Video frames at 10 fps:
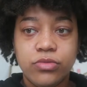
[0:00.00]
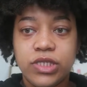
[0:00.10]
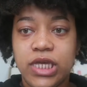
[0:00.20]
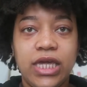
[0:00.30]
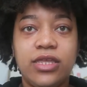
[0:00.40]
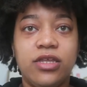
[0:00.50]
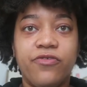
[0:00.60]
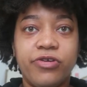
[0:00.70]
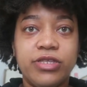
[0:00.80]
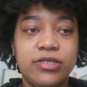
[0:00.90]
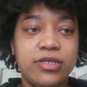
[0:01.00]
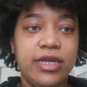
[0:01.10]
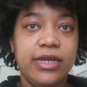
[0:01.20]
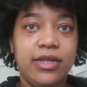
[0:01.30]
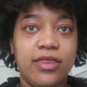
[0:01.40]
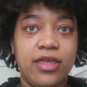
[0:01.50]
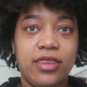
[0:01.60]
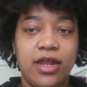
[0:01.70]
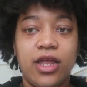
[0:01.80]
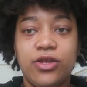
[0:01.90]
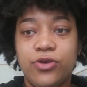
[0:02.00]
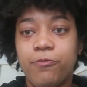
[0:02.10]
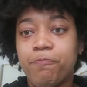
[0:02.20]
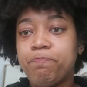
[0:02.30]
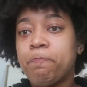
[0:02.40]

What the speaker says: seeing the difference in anything that I do.